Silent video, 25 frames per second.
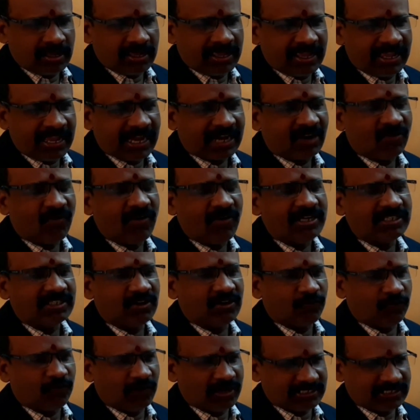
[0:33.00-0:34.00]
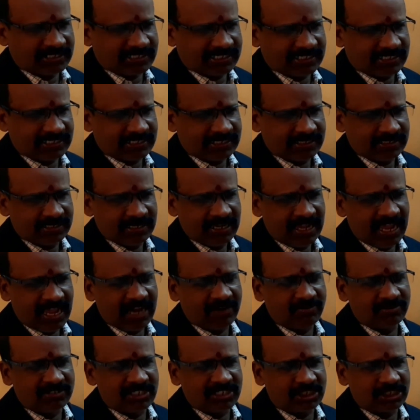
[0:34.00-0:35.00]
acquire the funds.
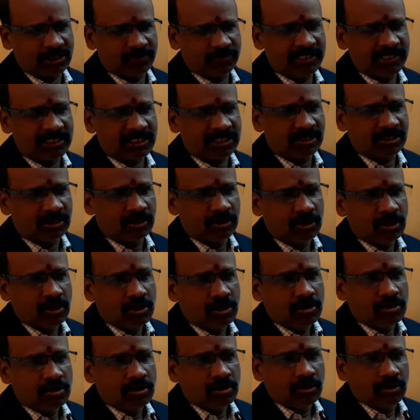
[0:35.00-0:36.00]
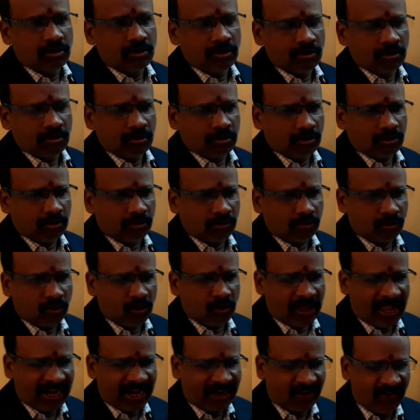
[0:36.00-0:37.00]
Acquisition means
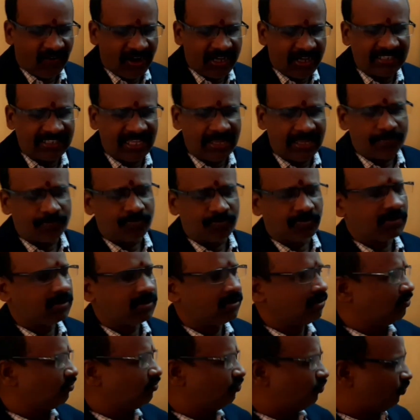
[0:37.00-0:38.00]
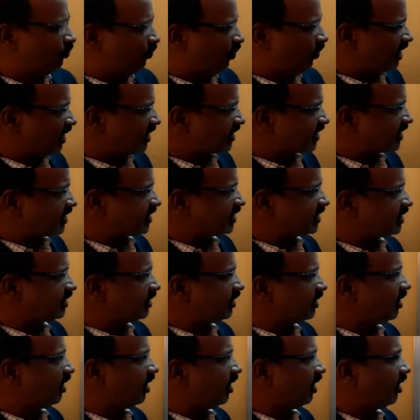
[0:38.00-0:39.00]
to acquire the funds.
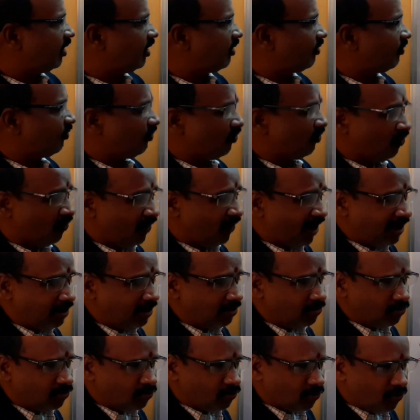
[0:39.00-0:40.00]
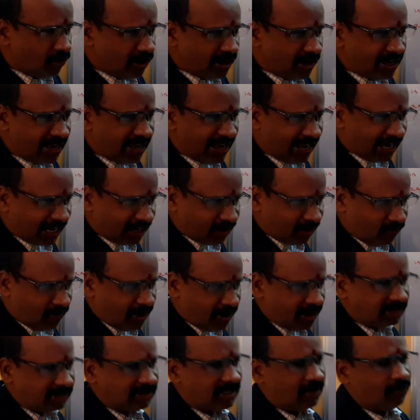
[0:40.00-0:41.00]
When we
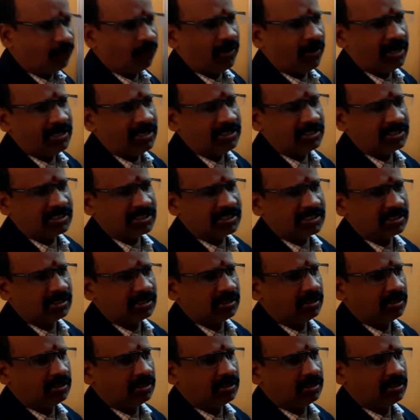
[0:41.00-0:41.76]
acquire the funds,